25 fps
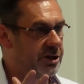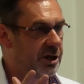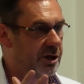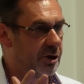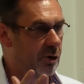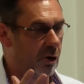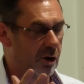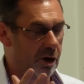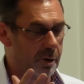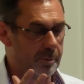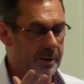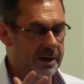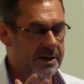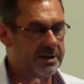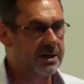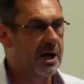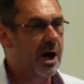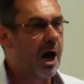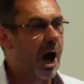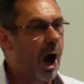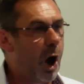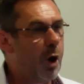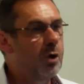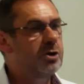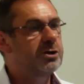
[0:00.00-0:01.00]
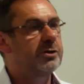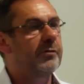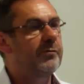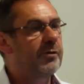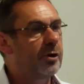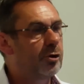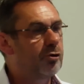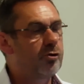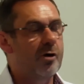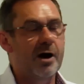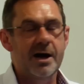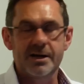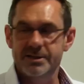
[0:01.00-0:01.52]
economies out of the
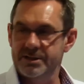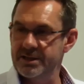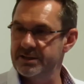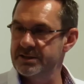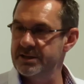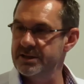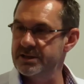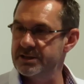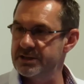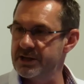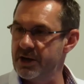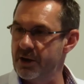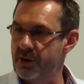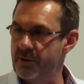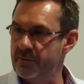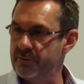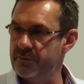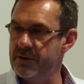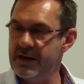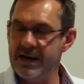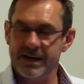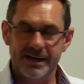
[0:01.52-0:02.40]
crisis itself.